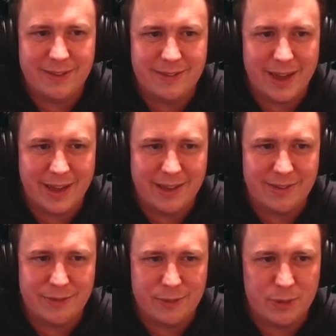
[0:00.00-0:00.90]
deck is a
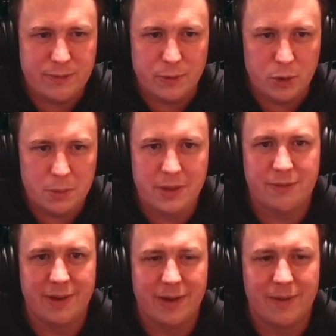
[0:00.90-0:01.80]
4/4 with the
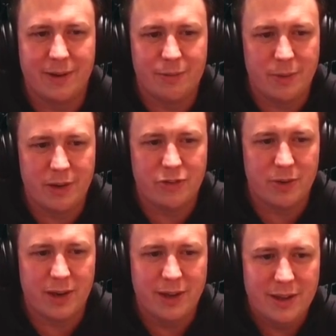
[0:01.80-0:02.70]
flower and the white
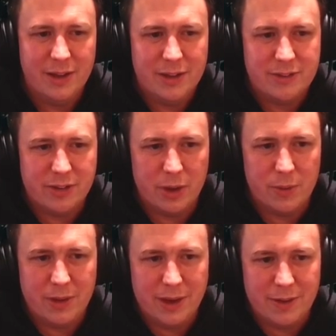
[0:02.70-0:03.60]
tree, so
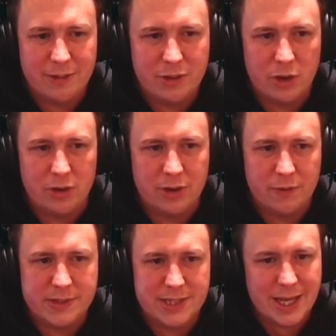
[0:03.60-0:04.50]
it's good.
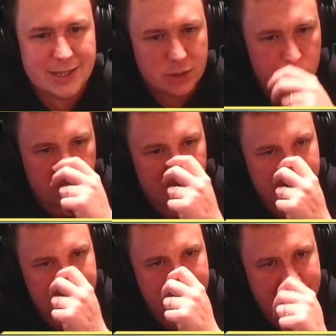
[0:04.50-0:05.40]
Obviously it hasn't got quite as
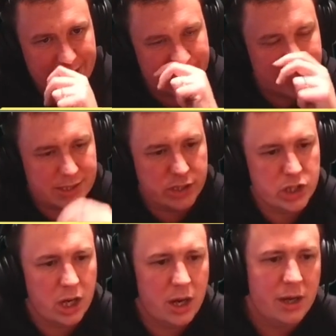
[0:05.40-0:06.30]
good a stats as
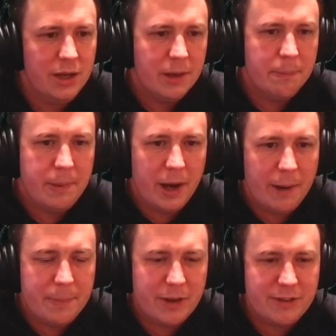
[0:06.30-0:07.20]
Hajar, but
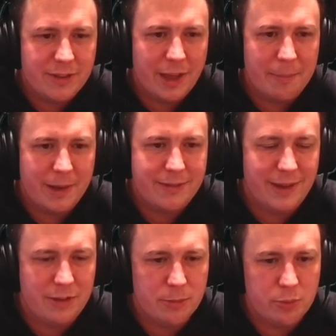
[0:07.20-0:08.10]
because of that ability
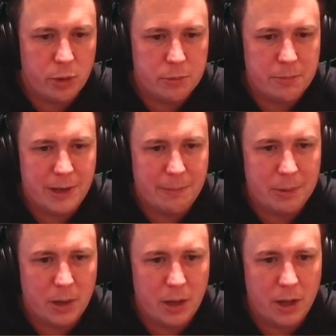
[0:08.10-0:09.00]
to probably
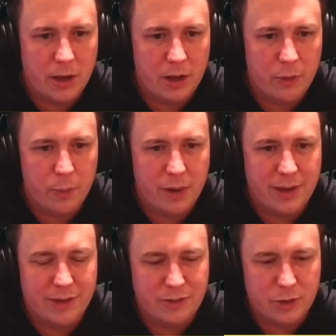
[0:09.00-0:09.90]
pull another one
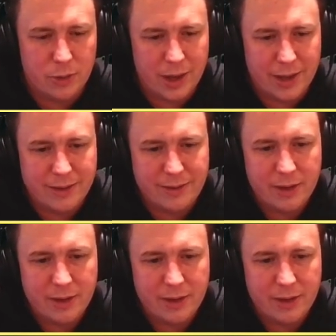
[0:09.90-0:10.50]
into your hand,